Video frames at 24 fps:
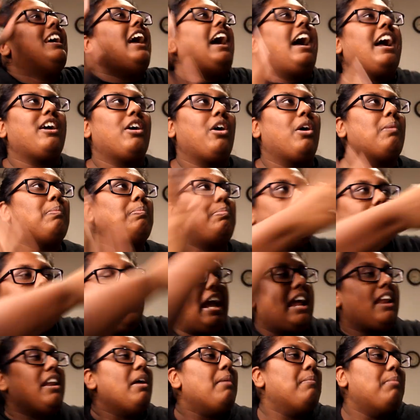I hope we
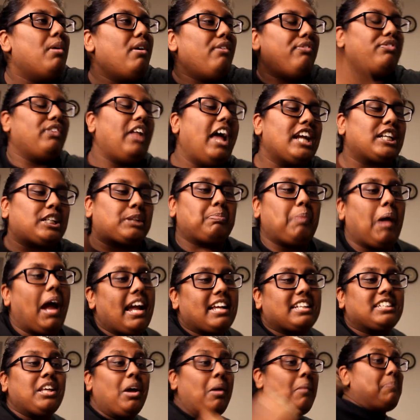get more
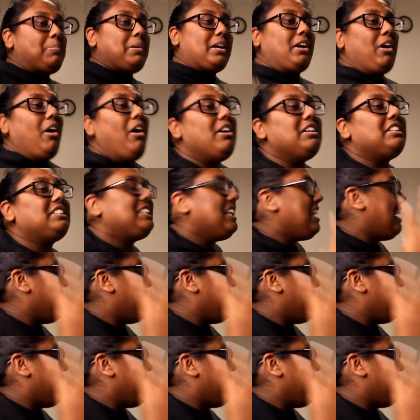flashbacks, because